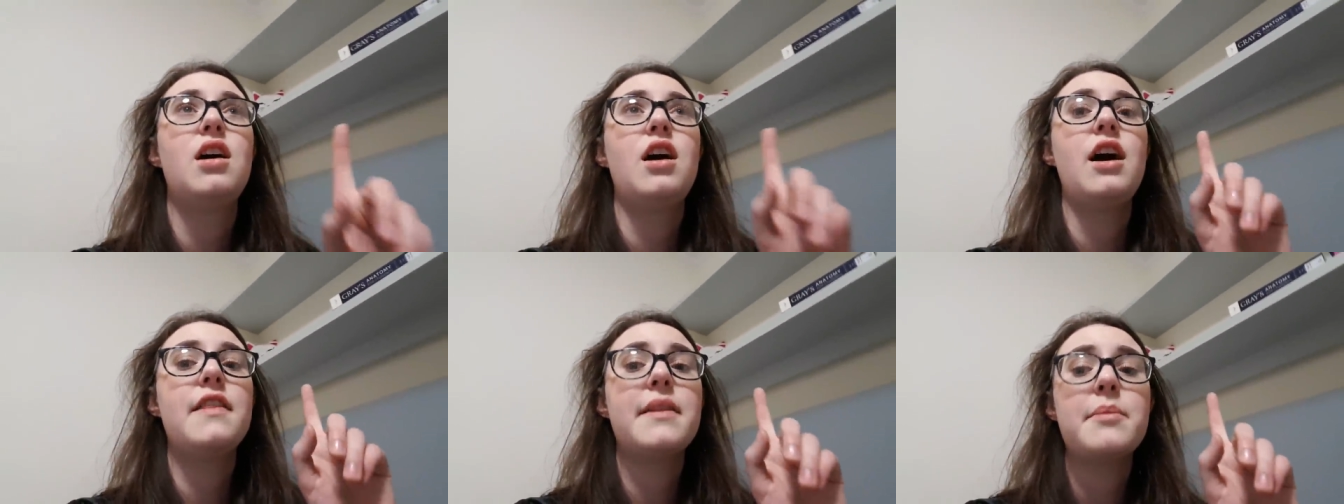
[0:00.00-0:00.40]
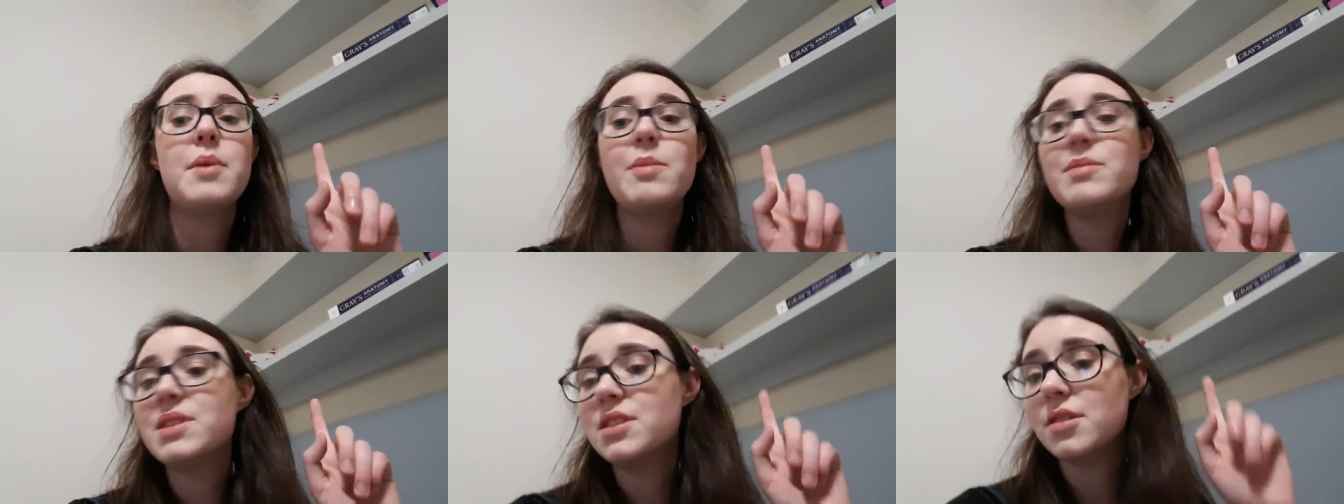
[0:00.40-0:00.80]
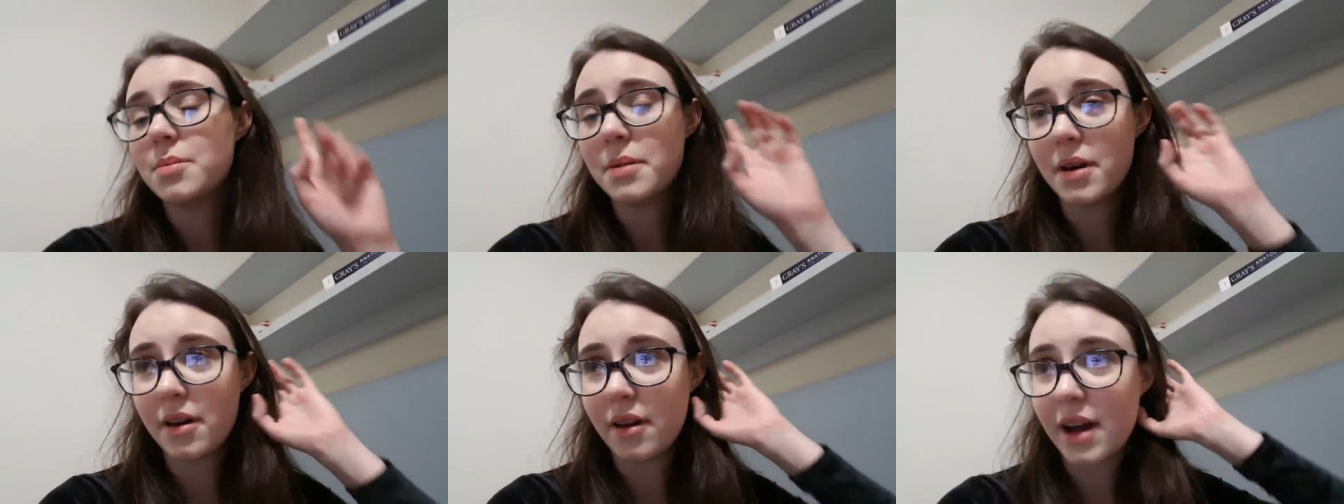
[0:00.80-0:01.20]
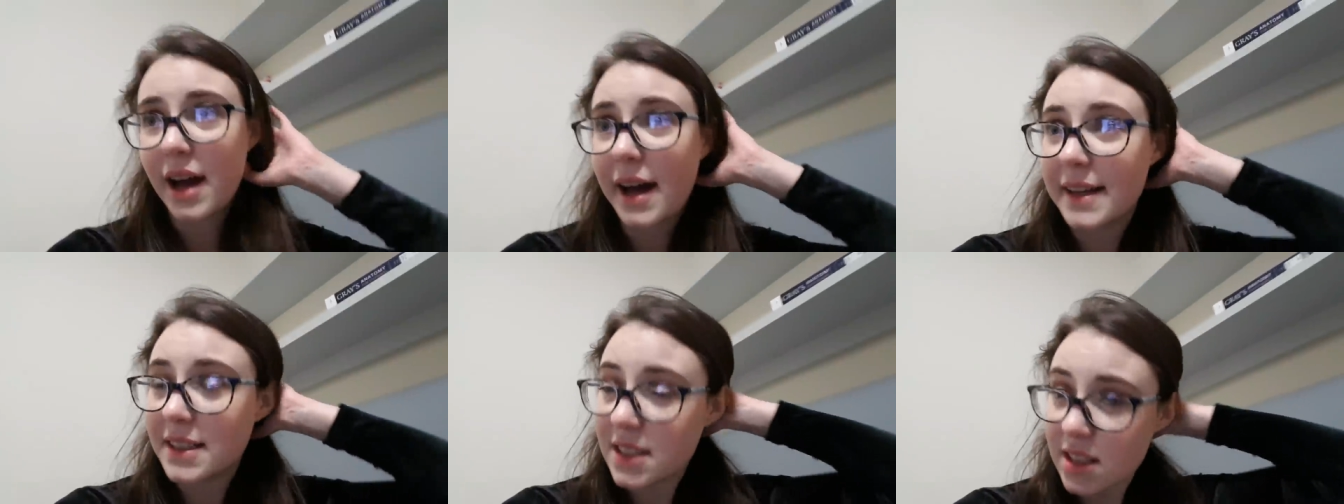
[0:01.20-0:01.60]
and then Min Supo
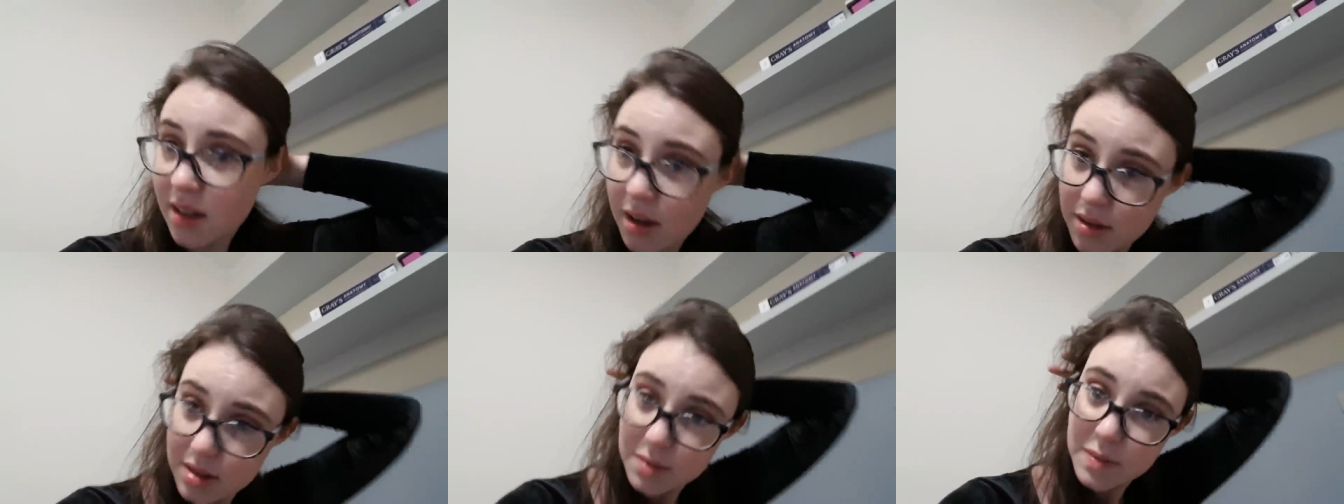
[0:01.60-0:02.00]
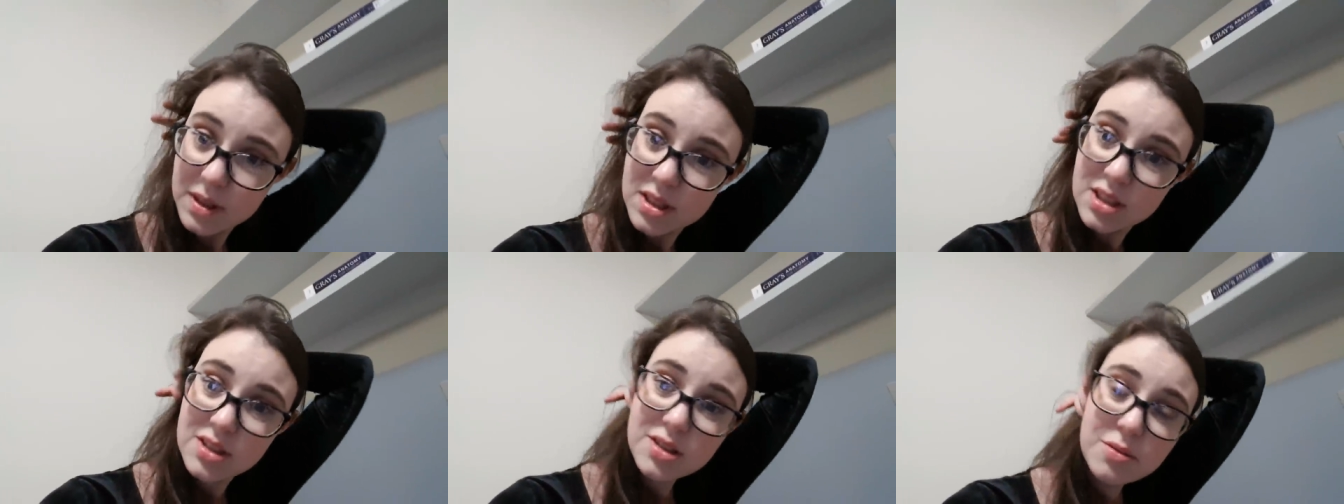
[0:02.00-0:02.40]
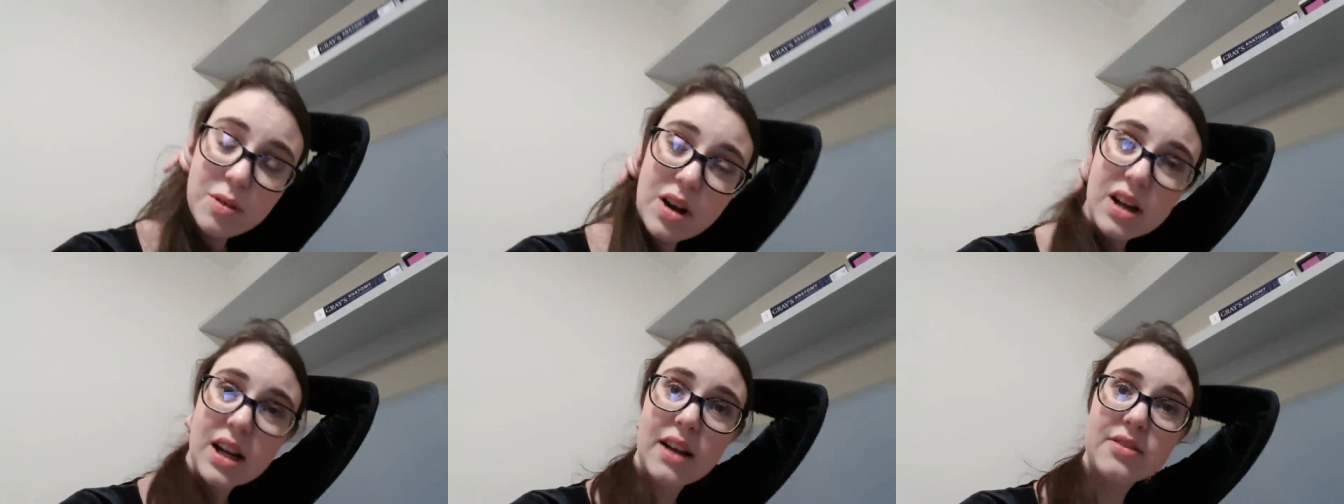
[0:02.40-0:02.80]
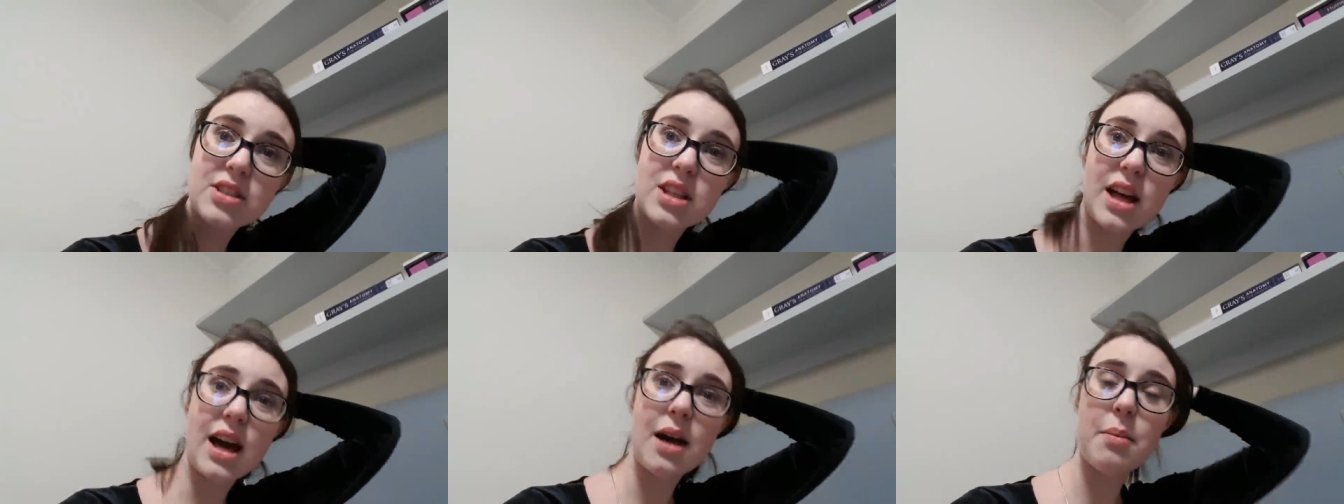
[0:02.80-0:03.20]
and I was supposed to do work after
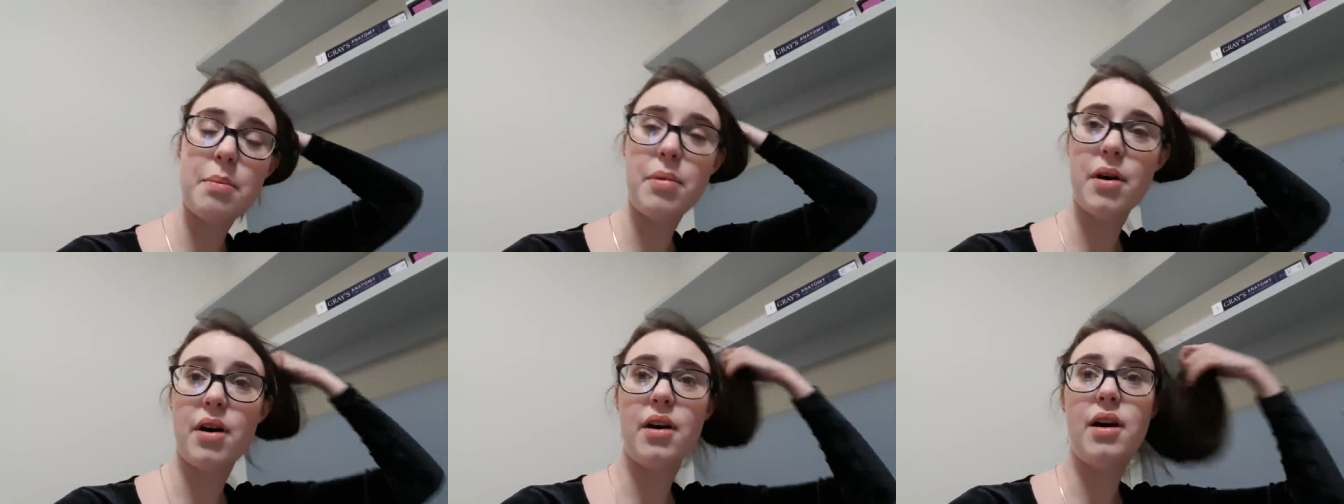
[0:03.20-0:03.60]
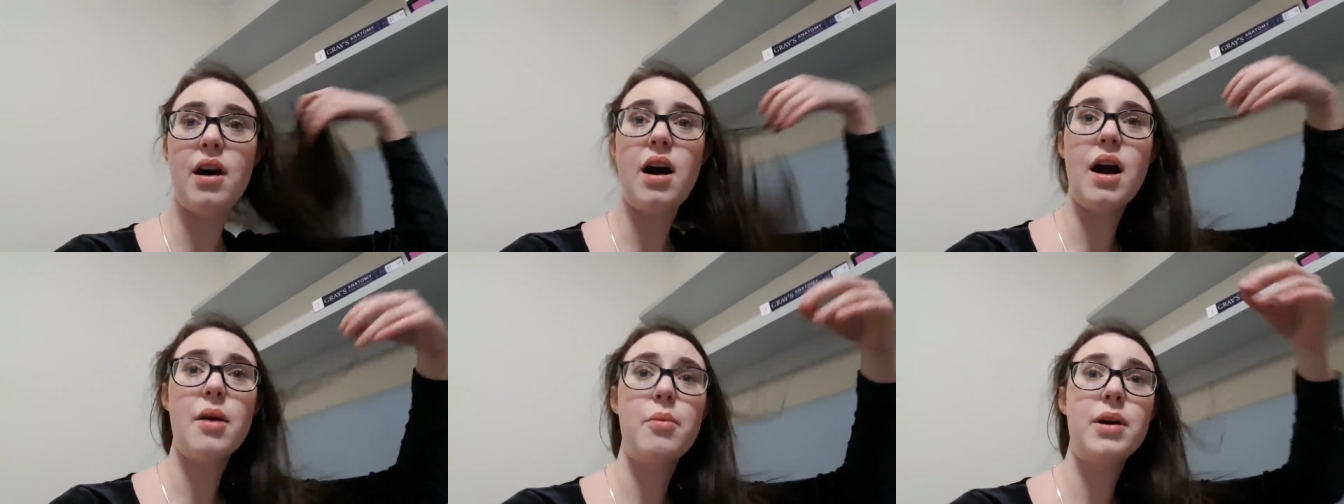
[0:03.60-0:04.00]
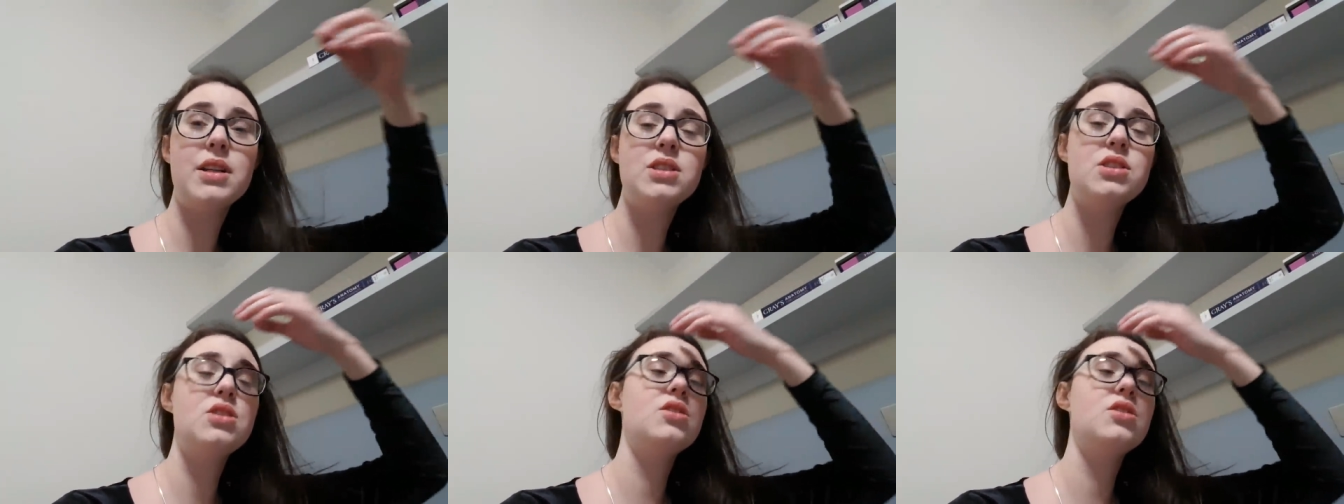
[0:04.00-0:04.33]
that but I went